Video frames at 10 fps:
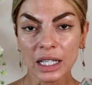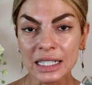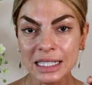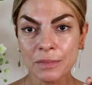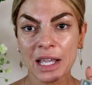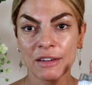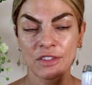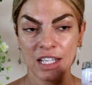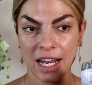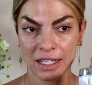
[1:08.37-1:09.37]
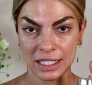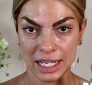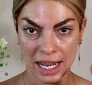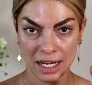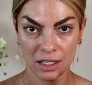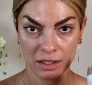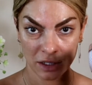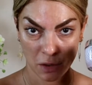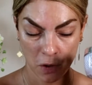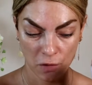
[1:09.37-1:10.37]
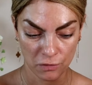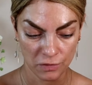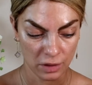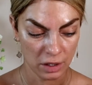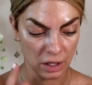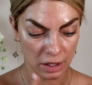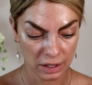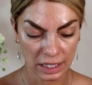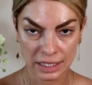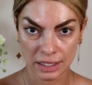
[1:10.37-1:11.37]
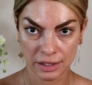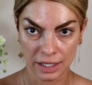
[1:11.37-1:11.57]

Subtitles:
SPF 13 top of this